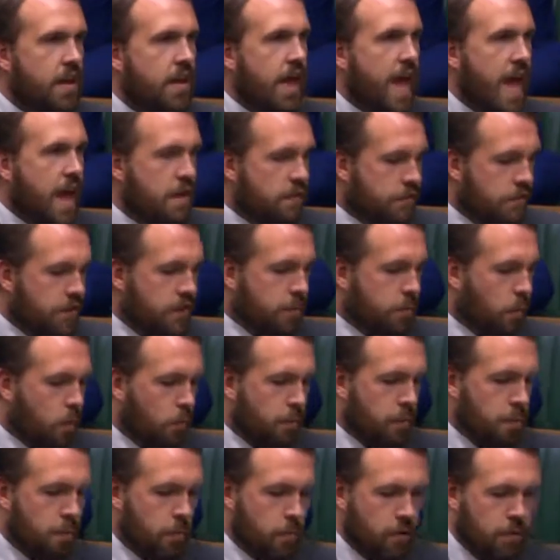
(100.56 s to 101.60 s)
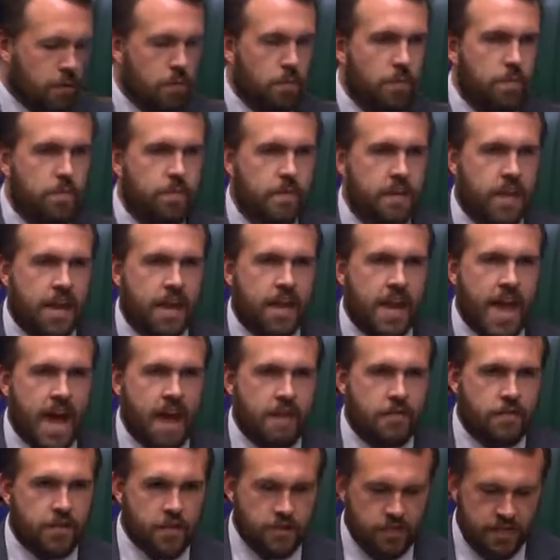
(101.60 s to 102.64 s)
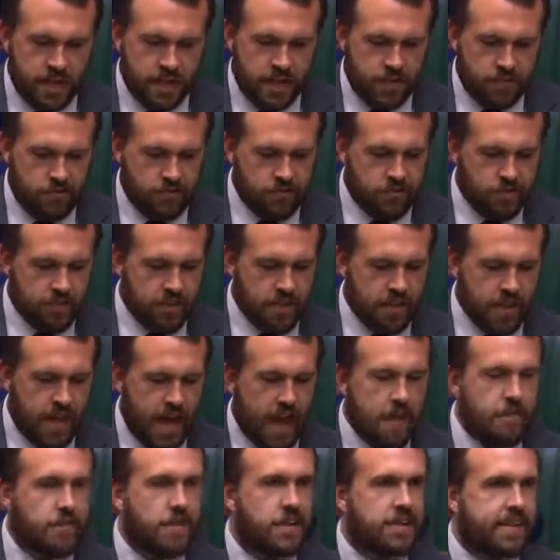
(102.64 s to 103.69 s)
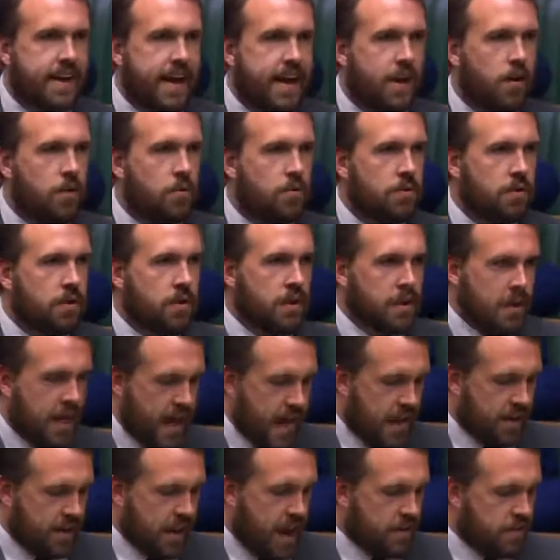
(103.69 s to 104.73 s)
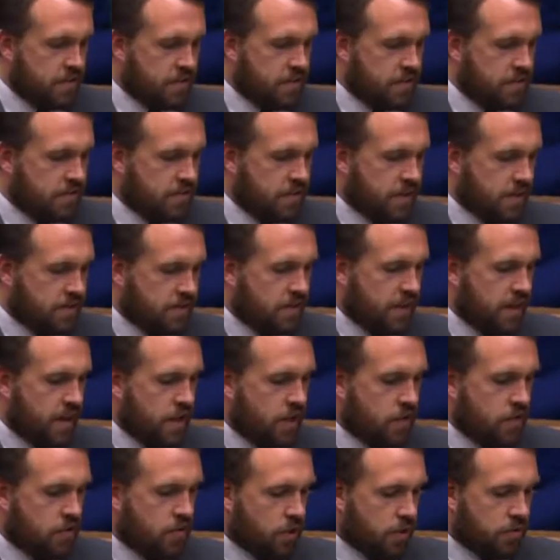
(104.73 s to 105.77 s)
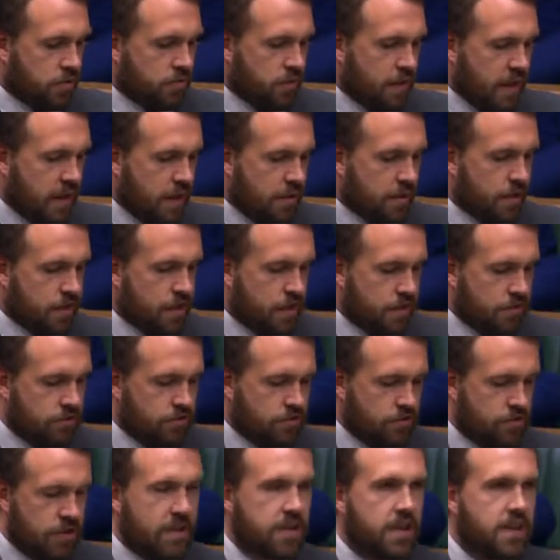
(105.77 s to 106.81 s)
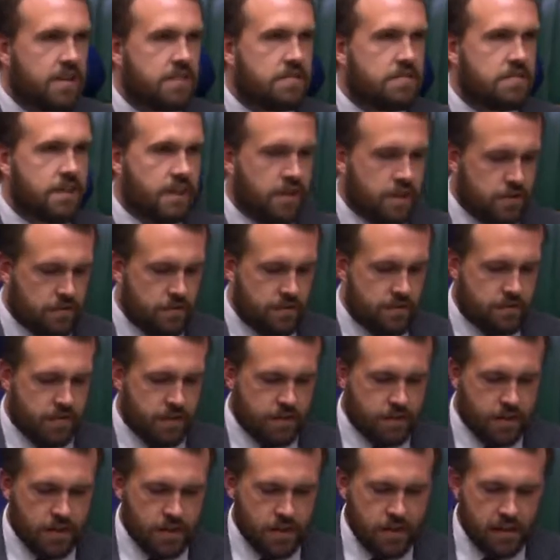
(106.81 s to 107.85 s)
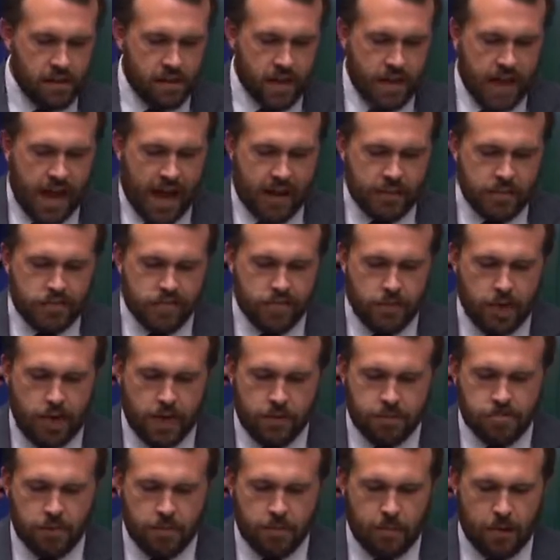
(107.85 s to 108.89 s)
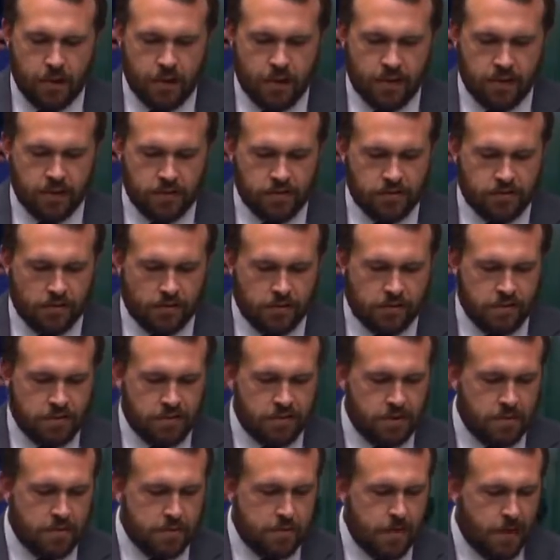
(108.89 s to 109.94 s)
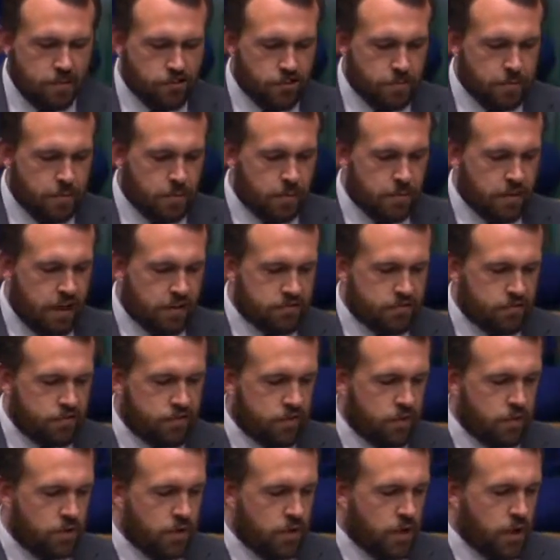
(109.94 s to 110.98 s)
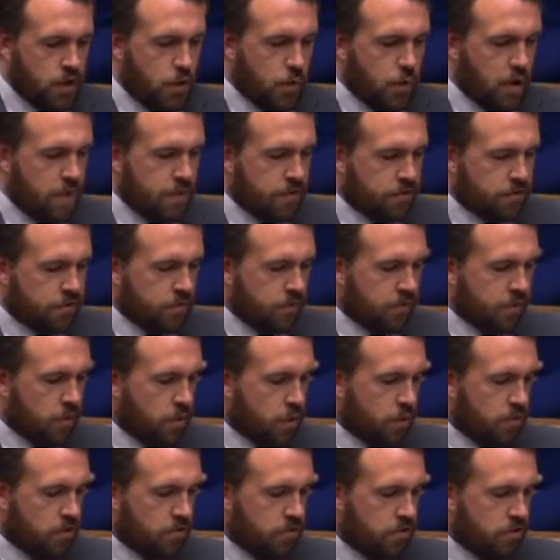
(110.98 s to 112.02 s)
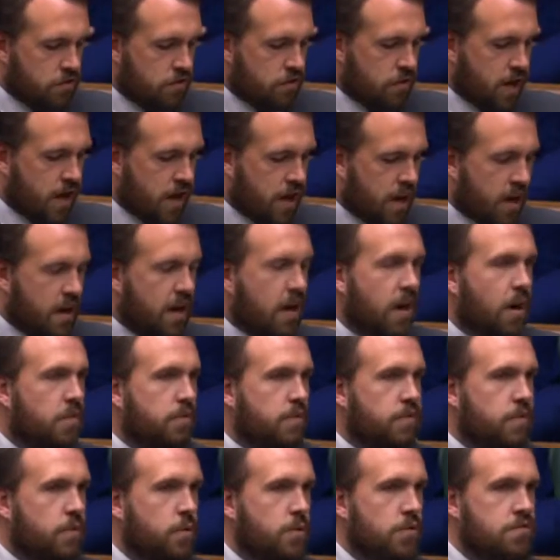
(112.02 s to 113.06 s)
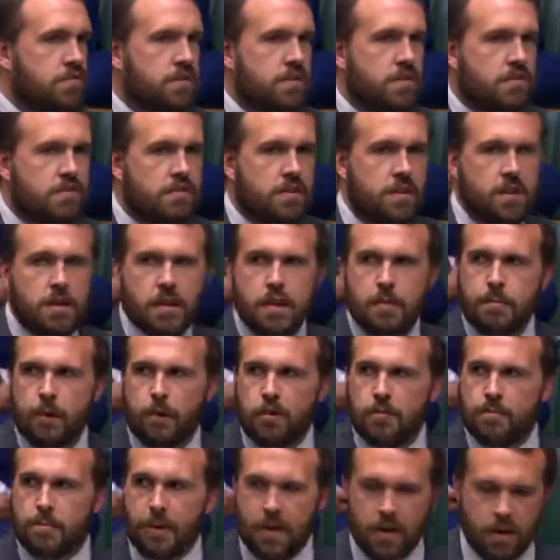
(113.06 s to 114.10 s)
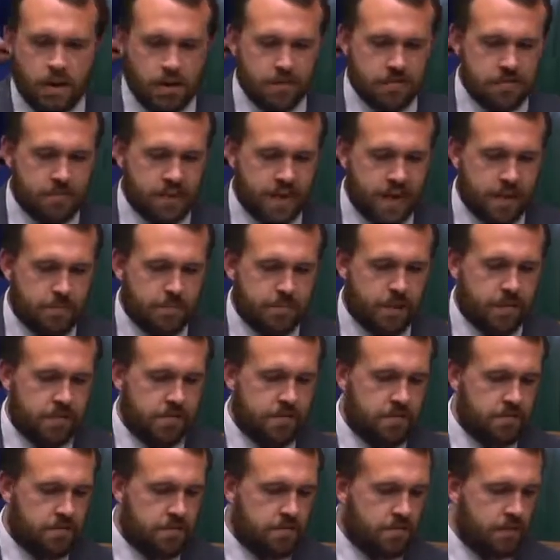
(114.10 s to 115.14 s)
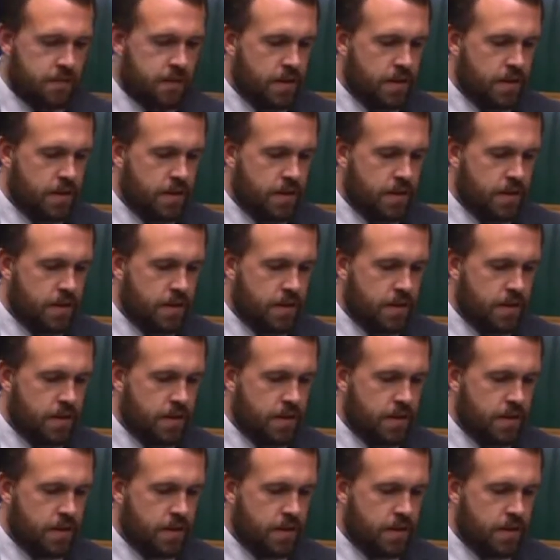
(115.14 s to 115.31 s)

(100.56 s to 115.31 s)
Every war memorial in every village, every town and every city across our country is sacred and serves to remind us of this immeasurable gratitude we must afford to our armed forces, both past and present.